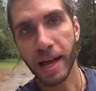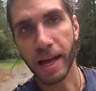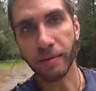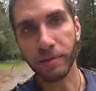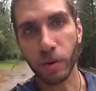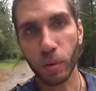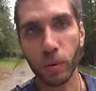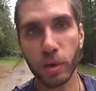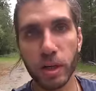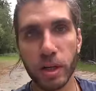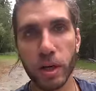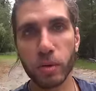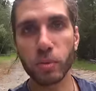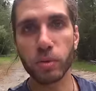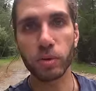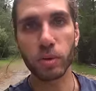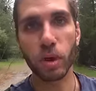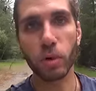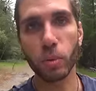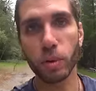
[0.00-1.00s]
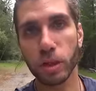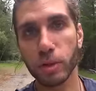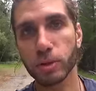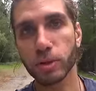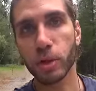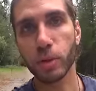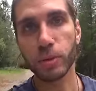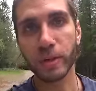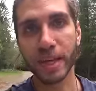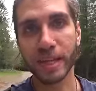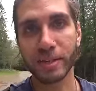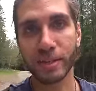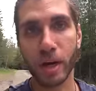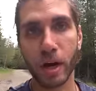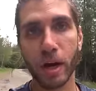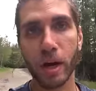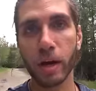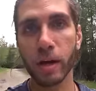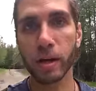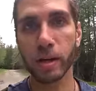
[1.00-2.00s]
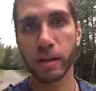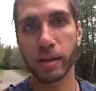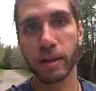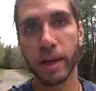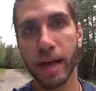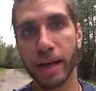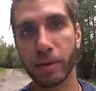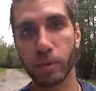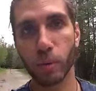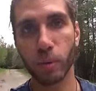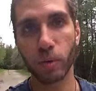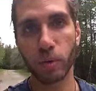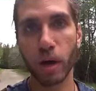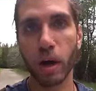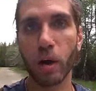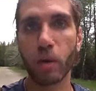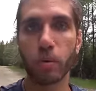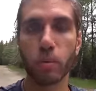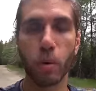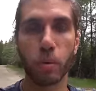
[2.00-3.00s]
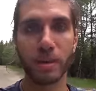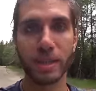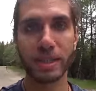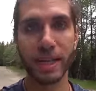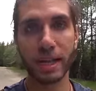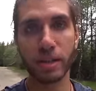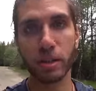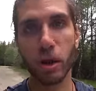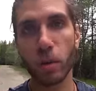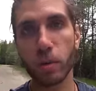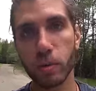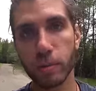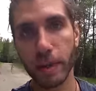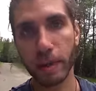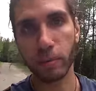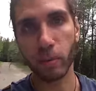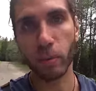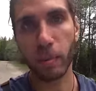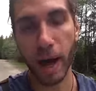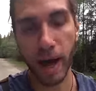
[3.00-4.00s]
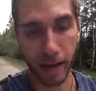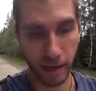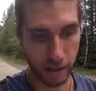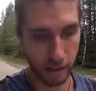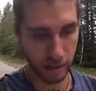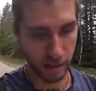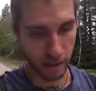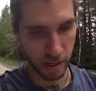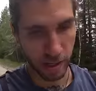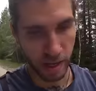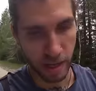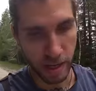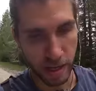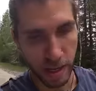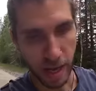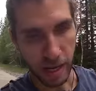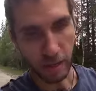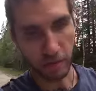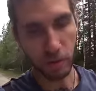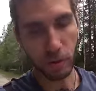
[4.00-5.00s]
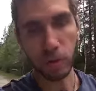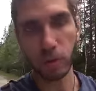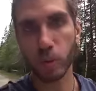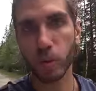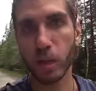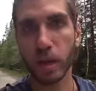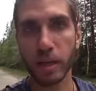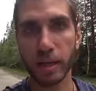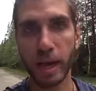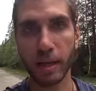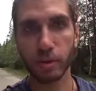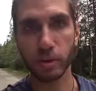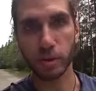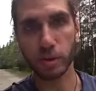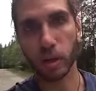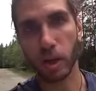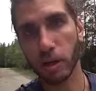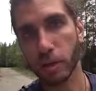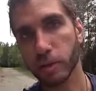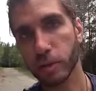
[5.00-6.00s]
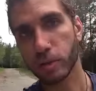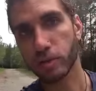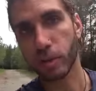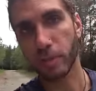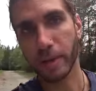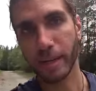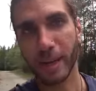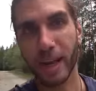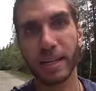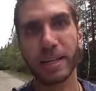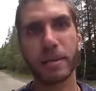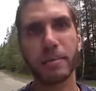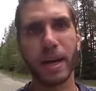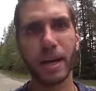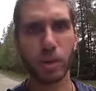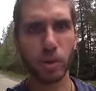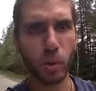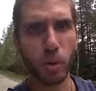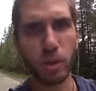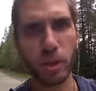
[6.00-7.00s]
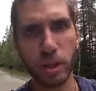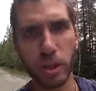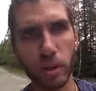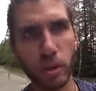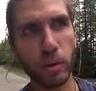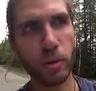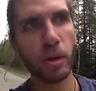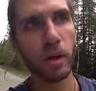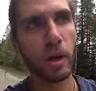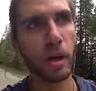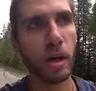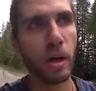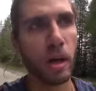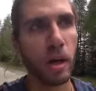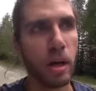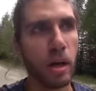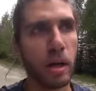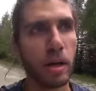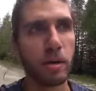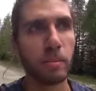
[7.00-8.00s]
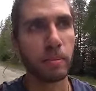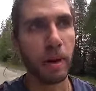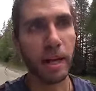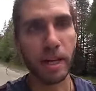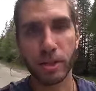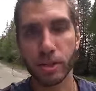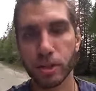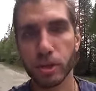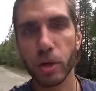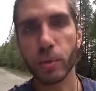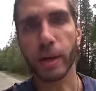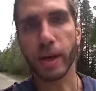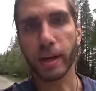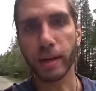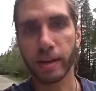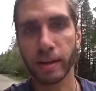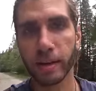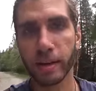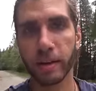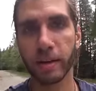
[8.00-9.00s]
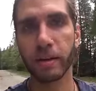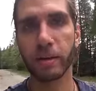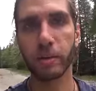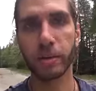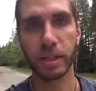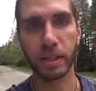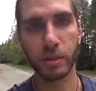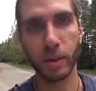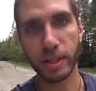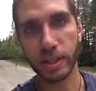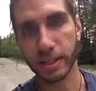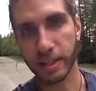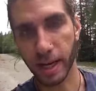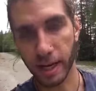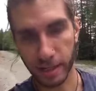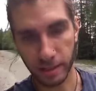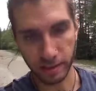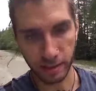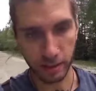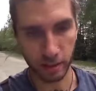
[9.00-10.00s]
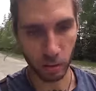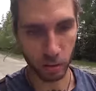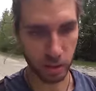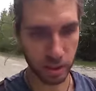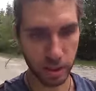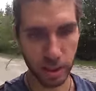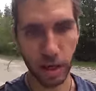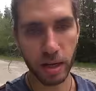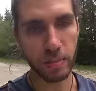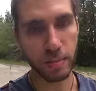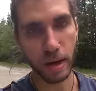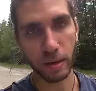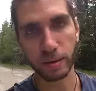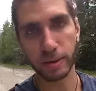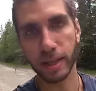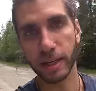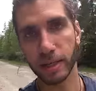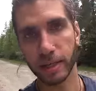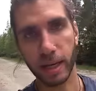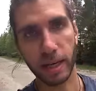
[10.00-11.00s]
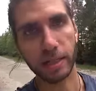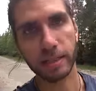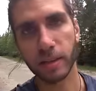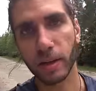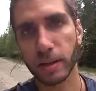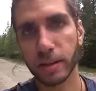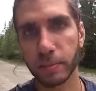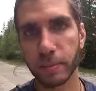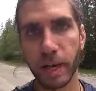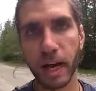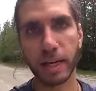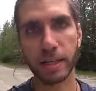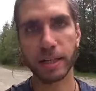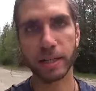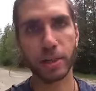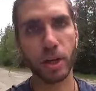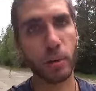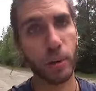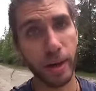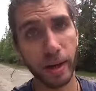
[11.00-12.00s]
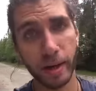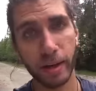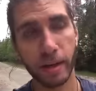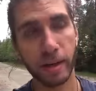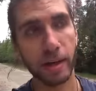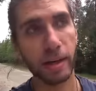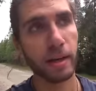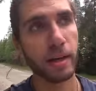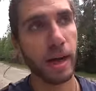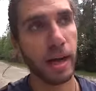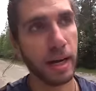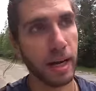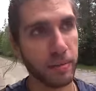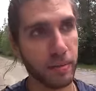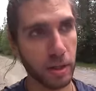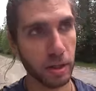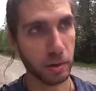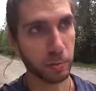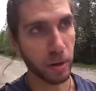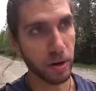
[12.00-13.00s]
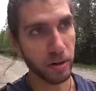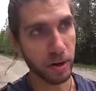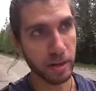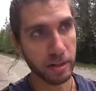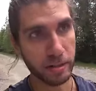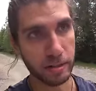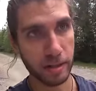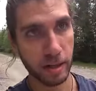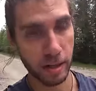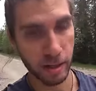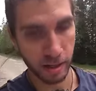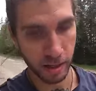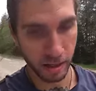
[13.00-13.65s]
if you want to know, know what those two things are and what, what mistakes hold people back, and if you just want to learn how to start lucid dreaming and actually make sure that you manage to do it within twenty days, not just learn about it and get excited, but actually do it and have the experience,